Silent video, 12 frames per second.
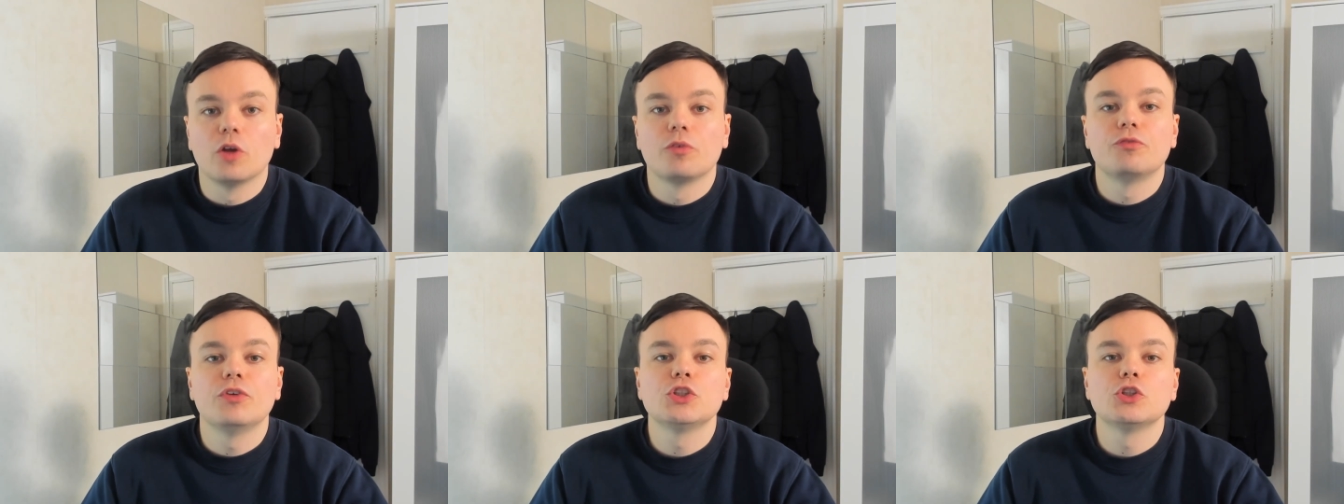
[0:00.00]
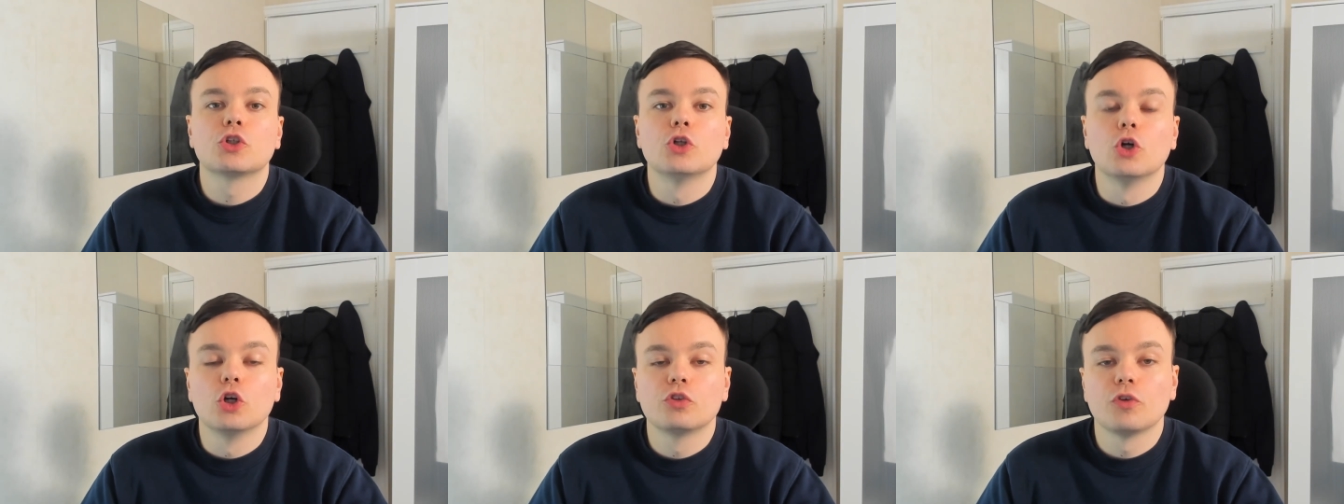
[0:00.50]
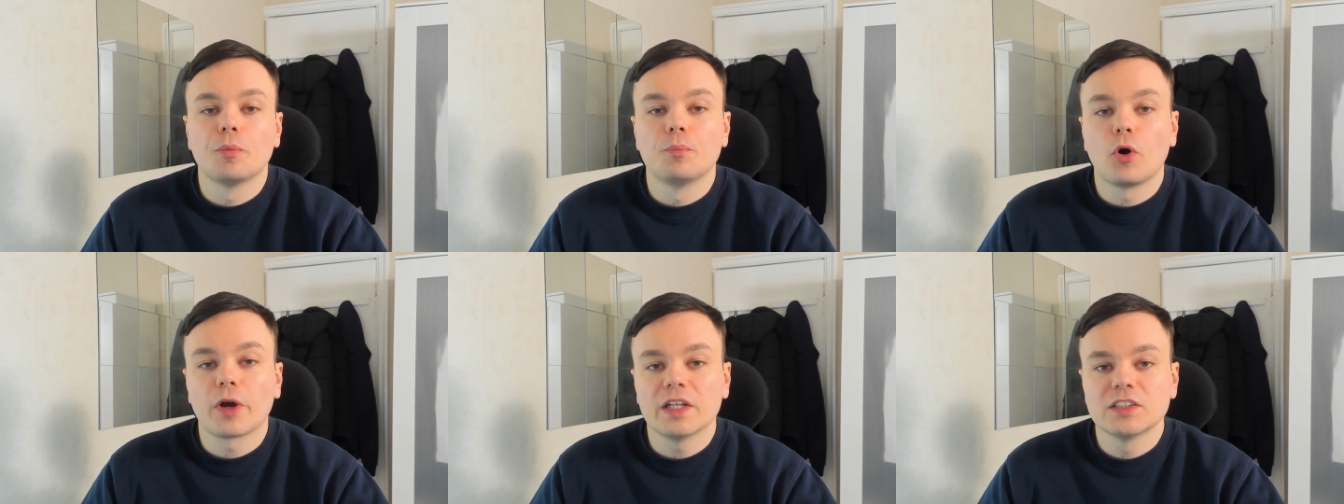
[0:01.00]
an official code for
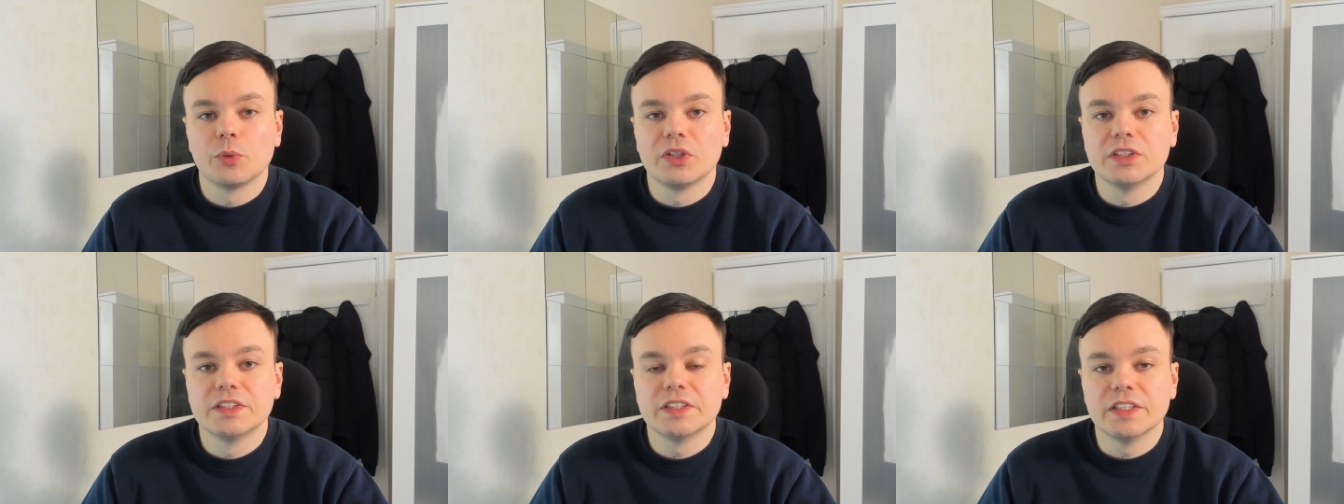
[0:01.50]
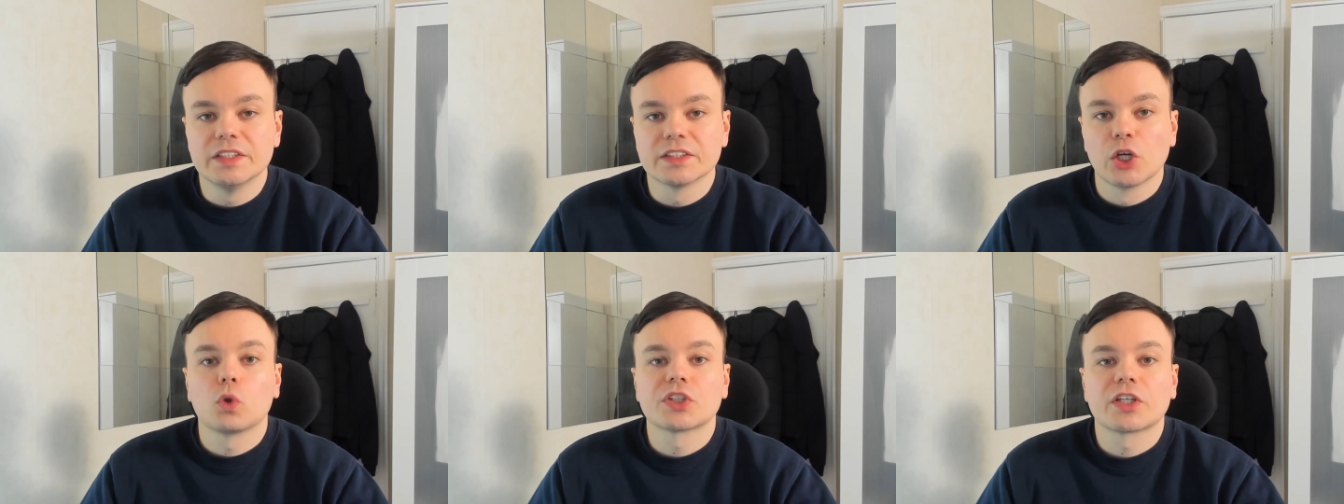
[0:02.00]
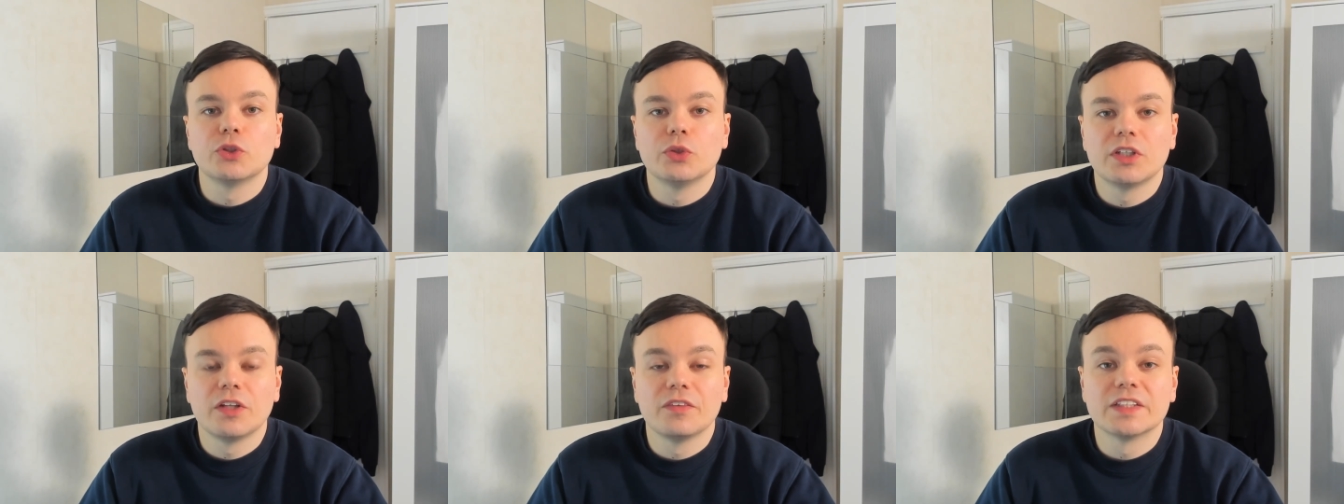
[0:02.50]
MOG antibody disease was
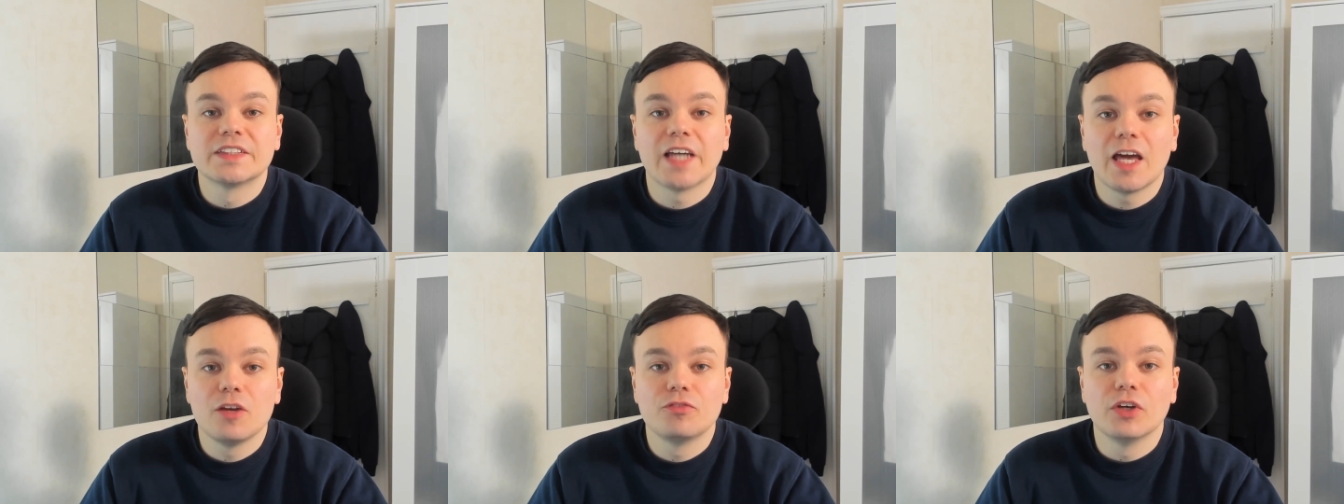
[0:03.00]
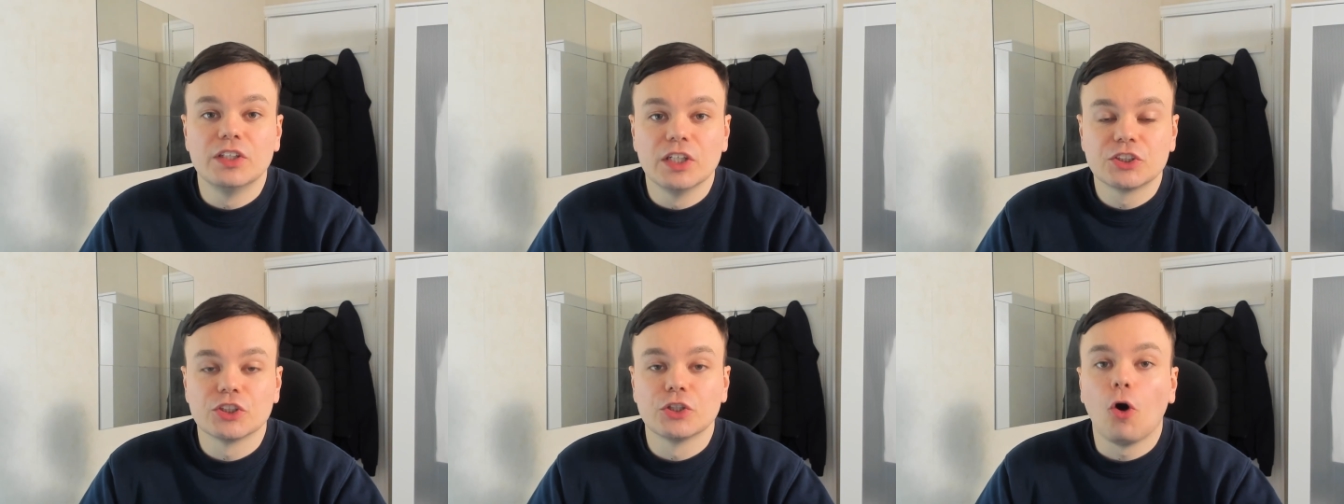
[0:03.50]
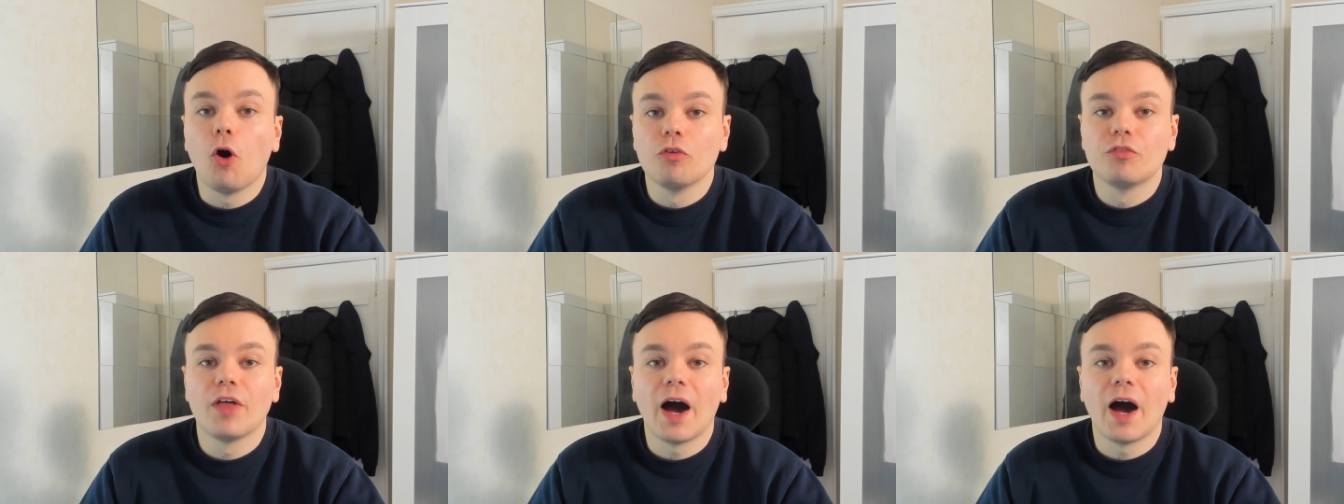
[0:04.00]
included in the 10th edition of the